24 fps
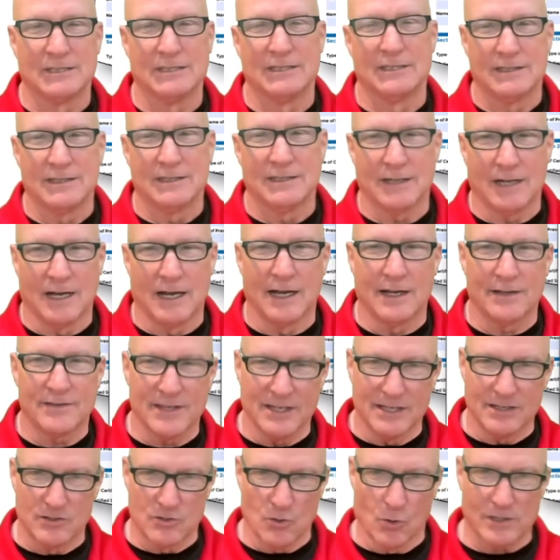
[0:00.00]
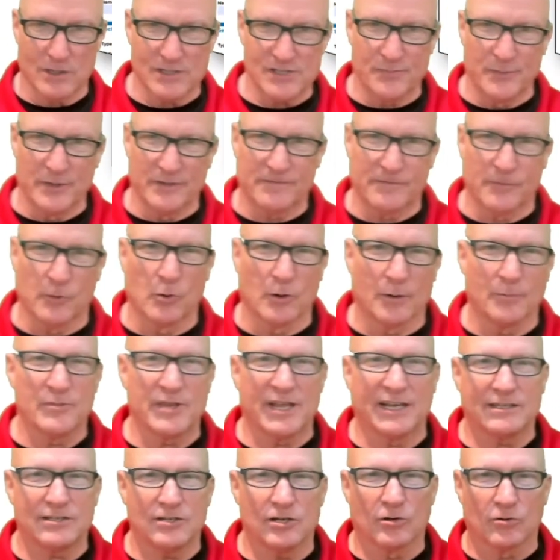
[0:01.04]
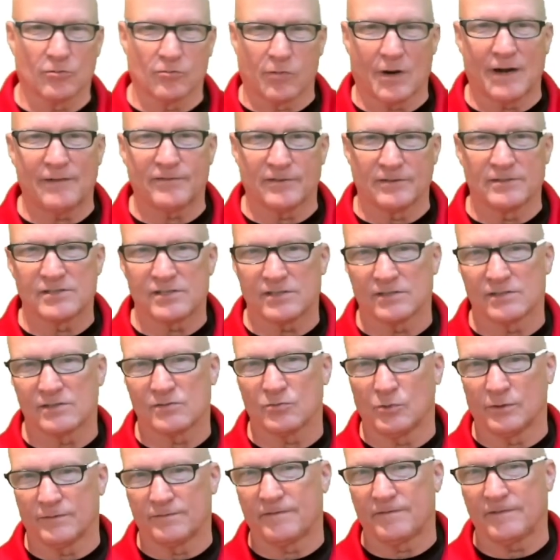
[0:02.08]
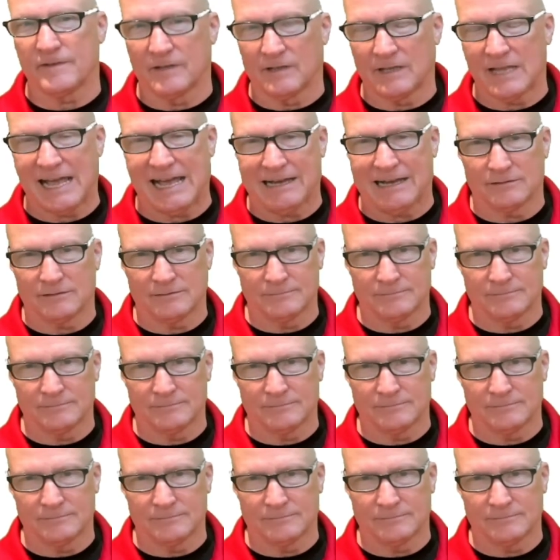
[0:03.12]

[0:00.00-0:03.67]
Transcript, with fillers: uh, the endorsement form that your references would fill out.